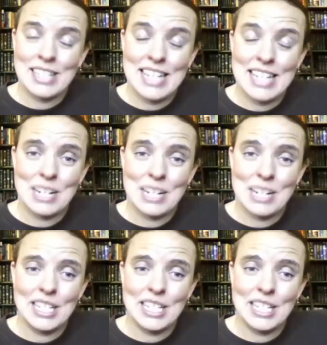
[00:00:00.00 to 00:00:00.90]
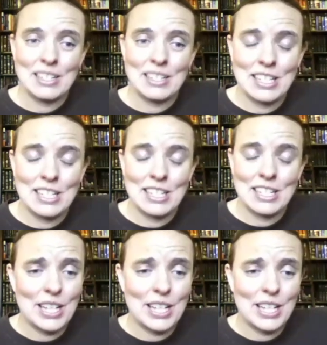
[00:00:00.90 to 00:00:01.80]
going to take to really get
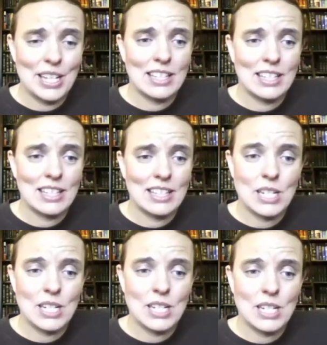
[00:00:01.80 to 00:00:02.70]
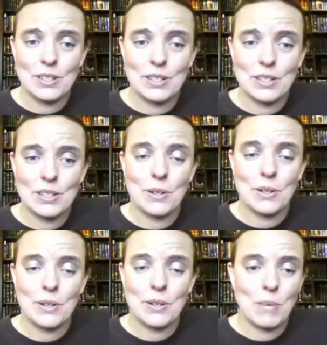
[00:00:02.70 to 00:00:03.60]
solid on this material.
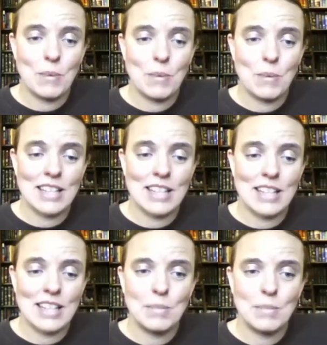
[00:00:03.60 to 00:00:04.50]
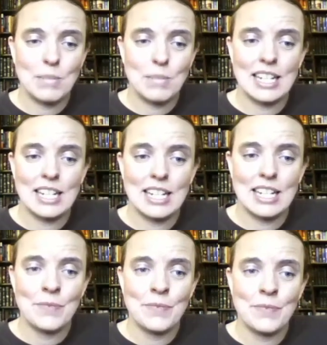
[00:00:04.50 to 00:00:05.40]
So don't wait till the last minute to
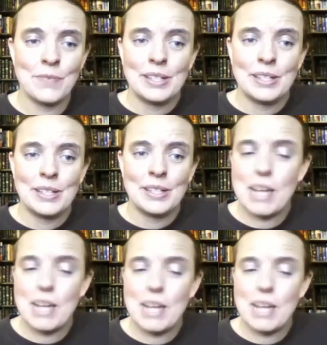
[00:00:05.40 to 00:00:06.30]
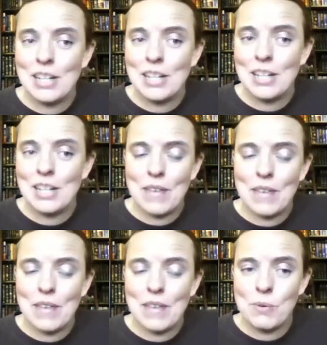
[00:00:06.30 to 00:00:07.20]
get. So Monday do
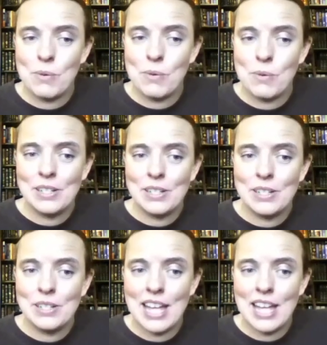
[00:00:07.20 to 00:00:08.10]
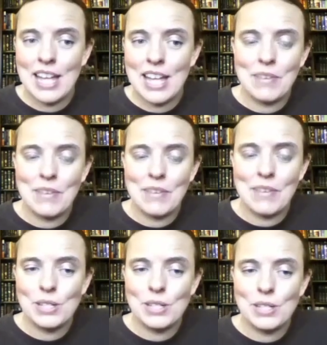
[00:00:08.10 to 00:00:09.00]
11.1, Tuesday
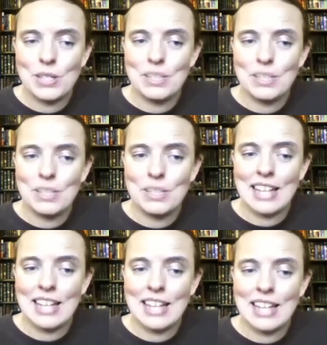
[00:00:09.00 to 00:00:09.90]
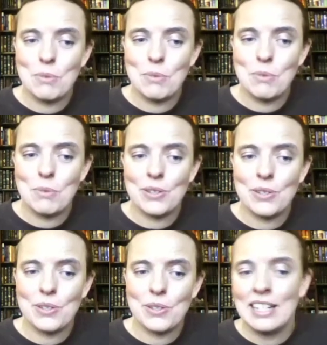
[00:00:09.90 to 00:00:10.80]
11.2, Wednesday
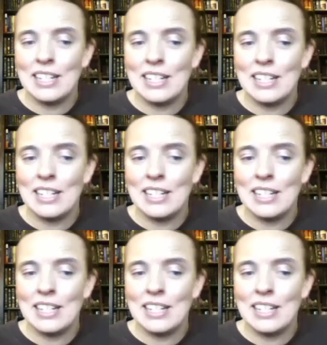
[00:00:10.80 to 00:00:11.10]
11.3,